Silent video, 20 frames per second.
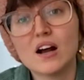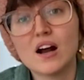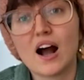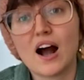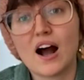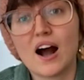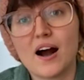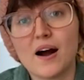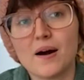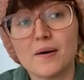
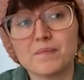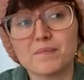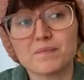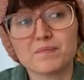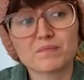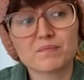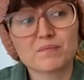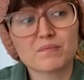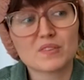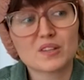
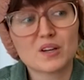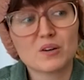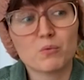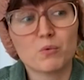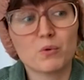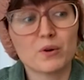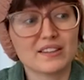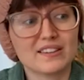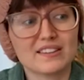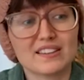um,
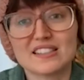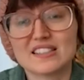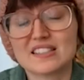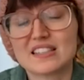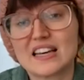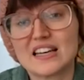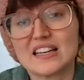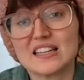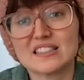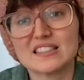with these
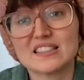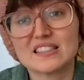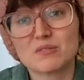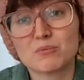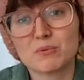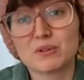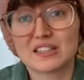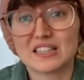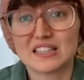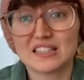kids,
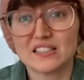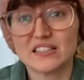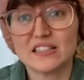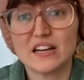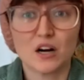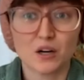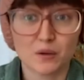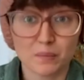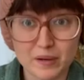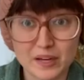with these
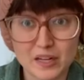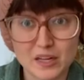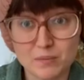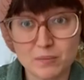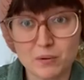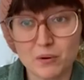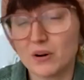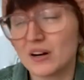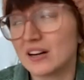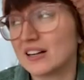young
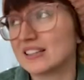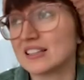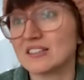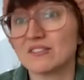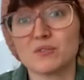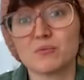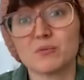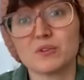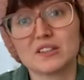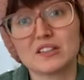people, and
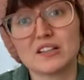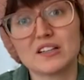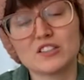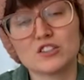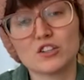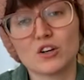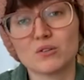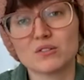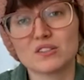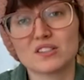even with
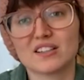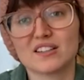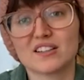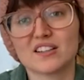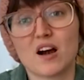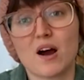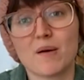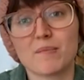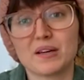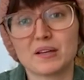adults that are
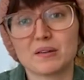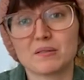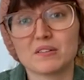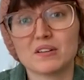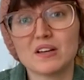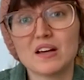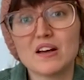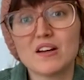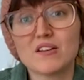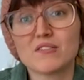coming
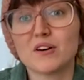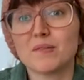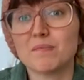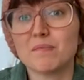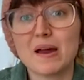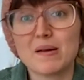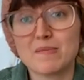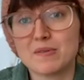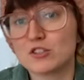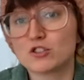that
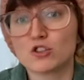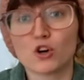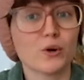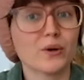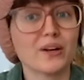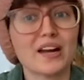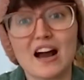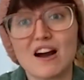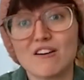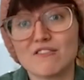maybe
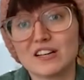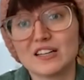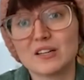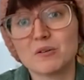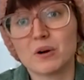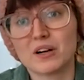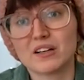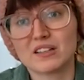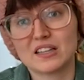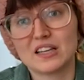don't have
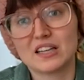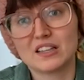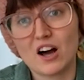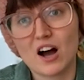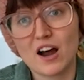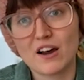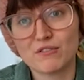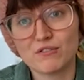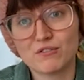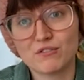anyone in their
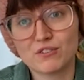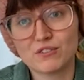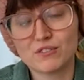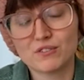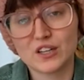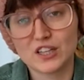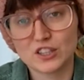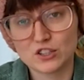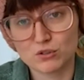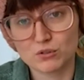life
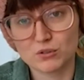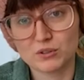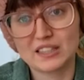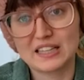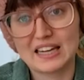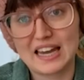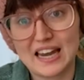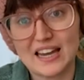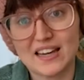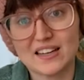that truly
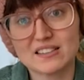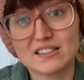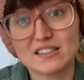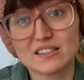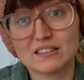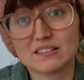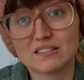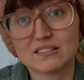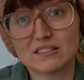cares.